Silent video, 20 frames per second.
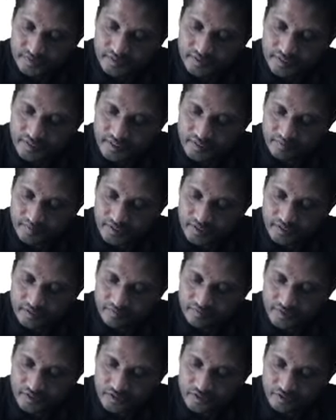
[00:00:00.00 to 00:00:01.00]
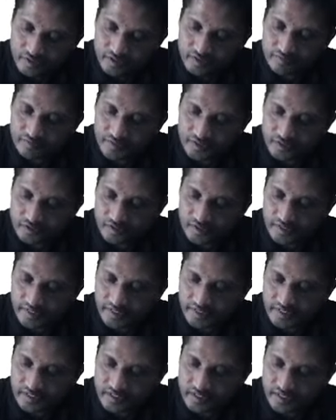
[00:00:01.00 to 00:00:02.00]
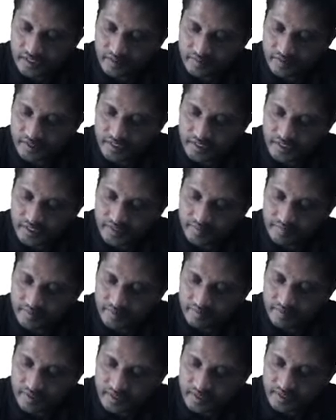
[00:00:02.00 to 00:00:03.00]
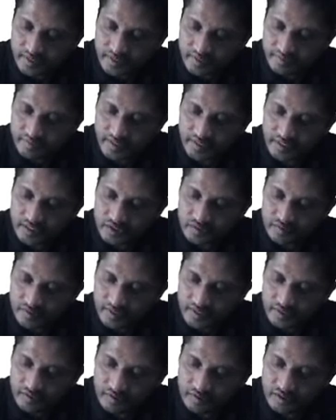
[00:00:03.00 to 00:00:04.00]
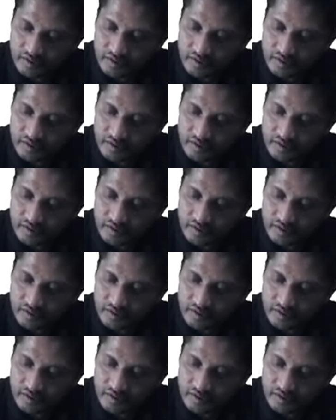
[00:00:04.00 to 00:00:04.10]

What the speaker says: determinant of adjoint A is determinant A power n minus 1 the whole